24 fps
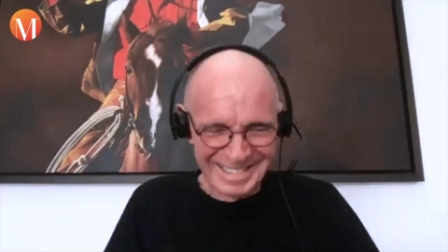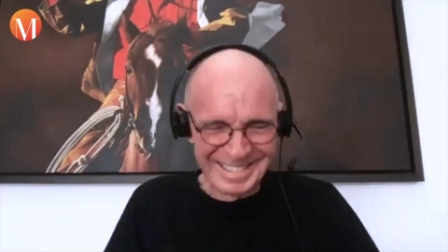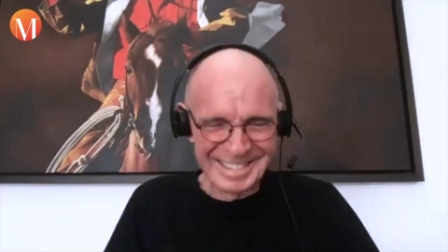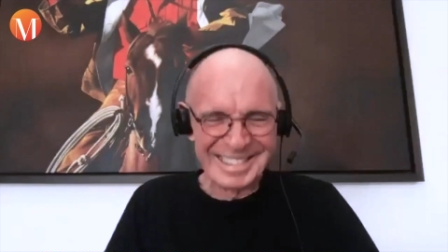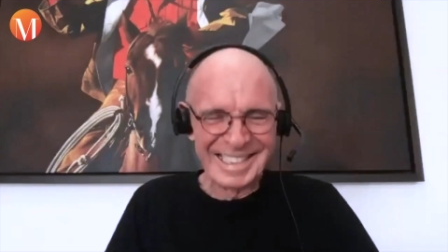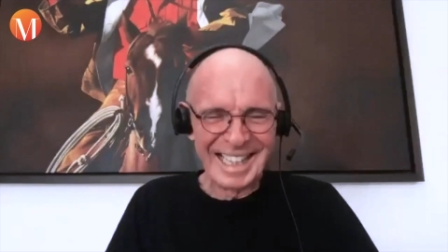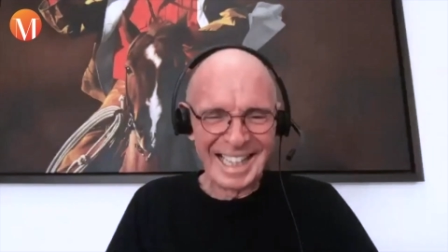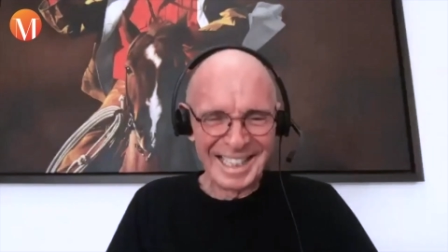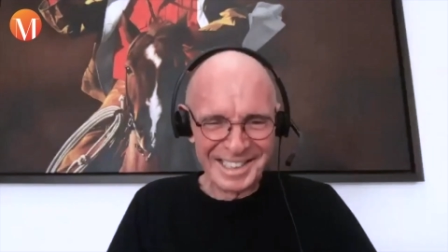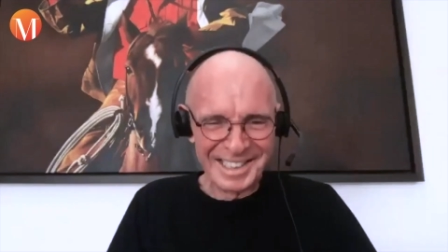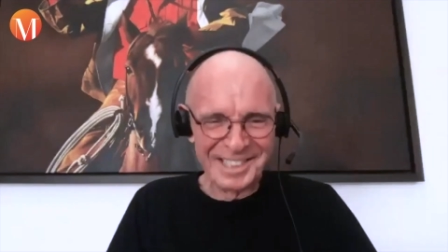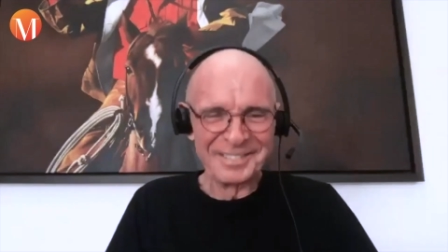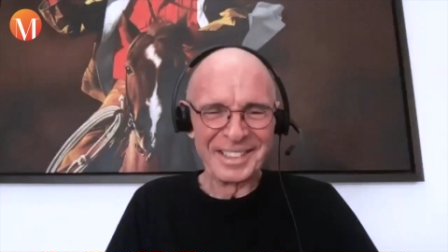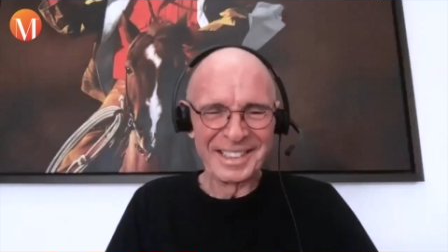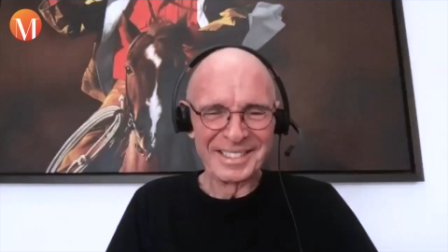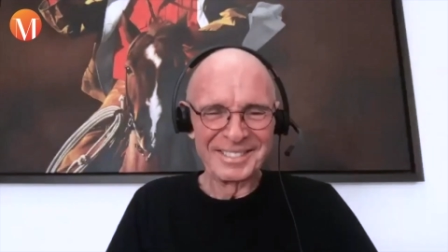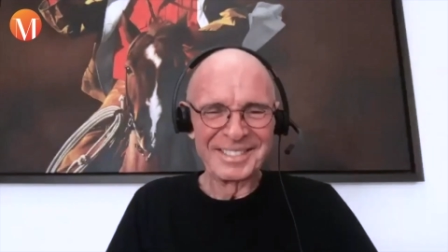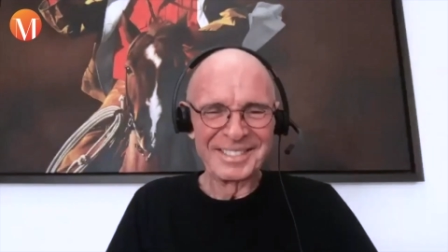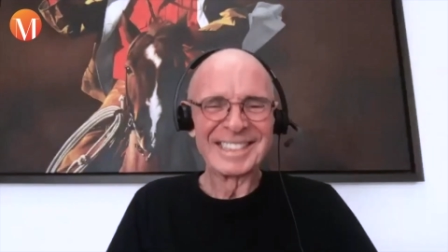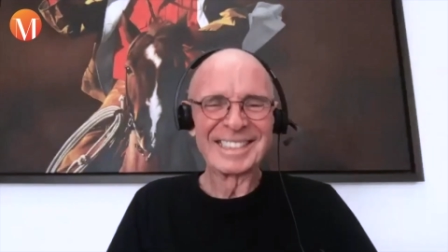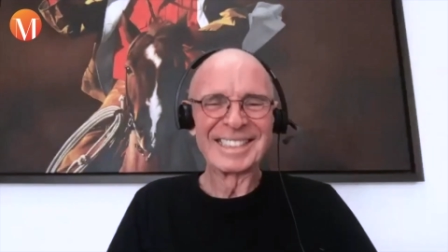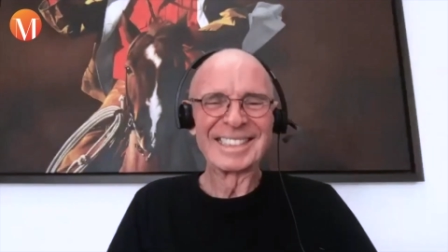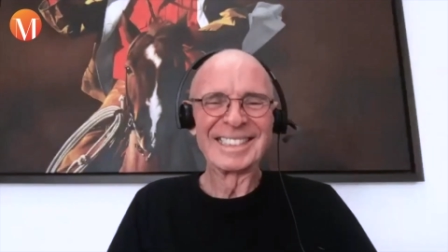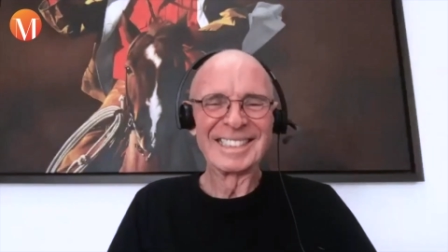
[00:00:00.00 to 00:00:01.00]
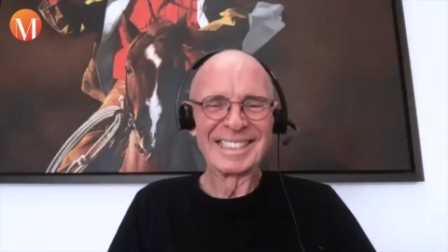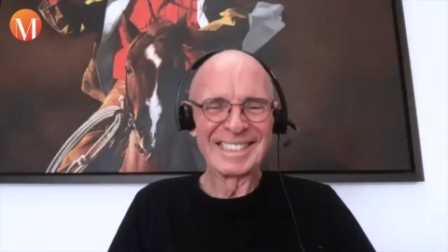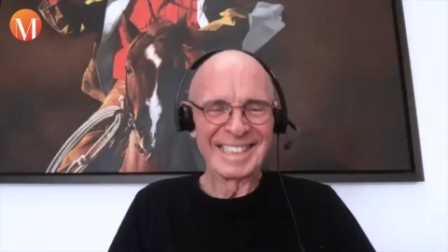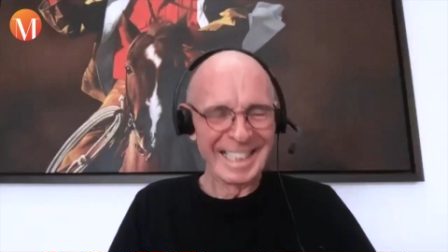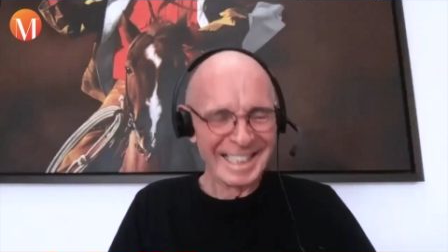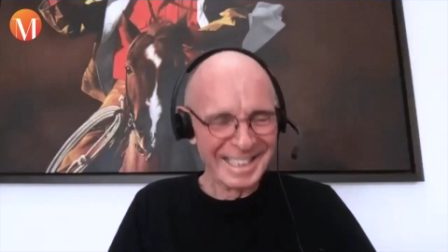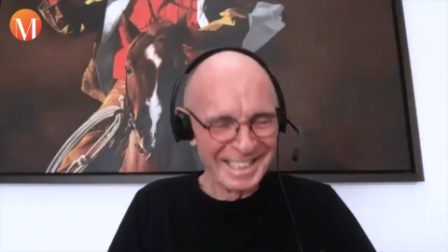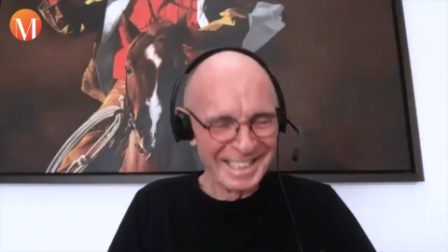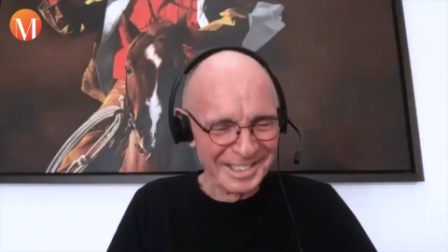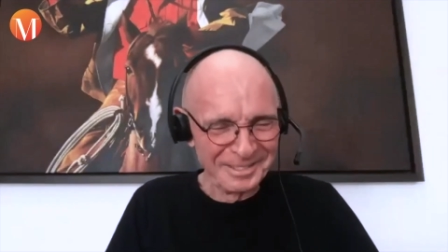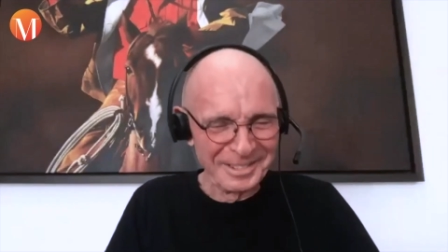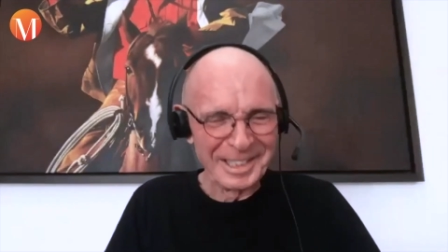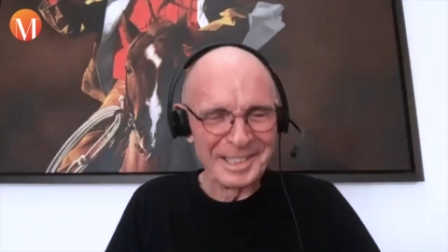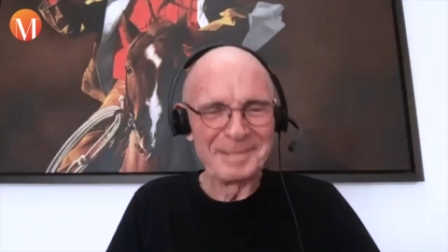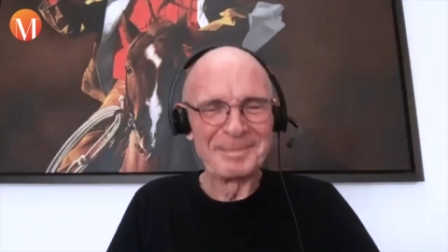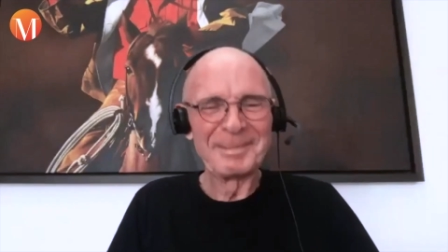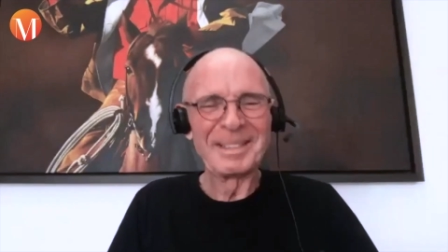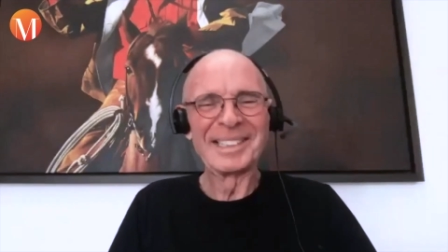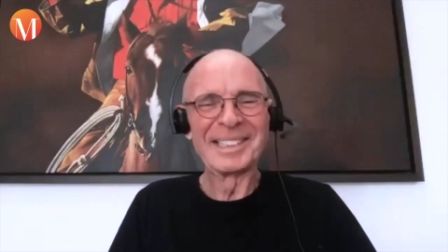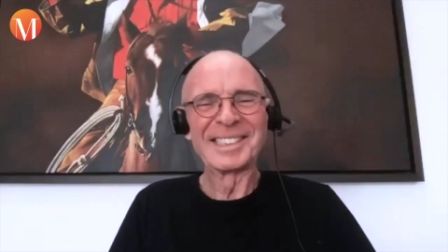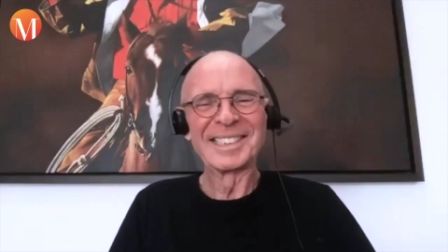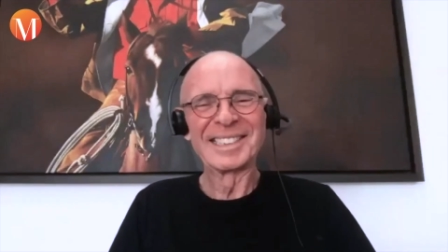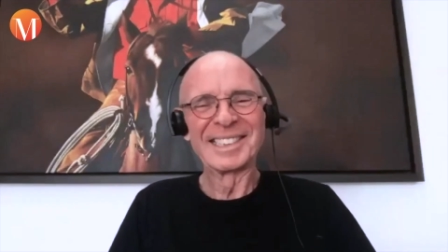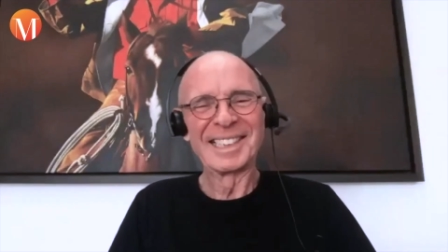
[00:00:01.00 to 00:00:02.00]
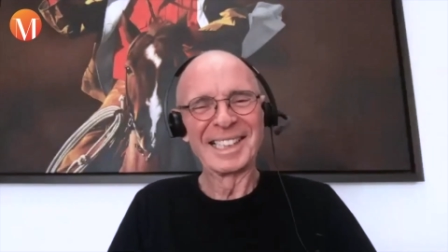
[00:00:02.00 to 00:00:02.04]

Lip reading: Thank you very much. Thank you very much.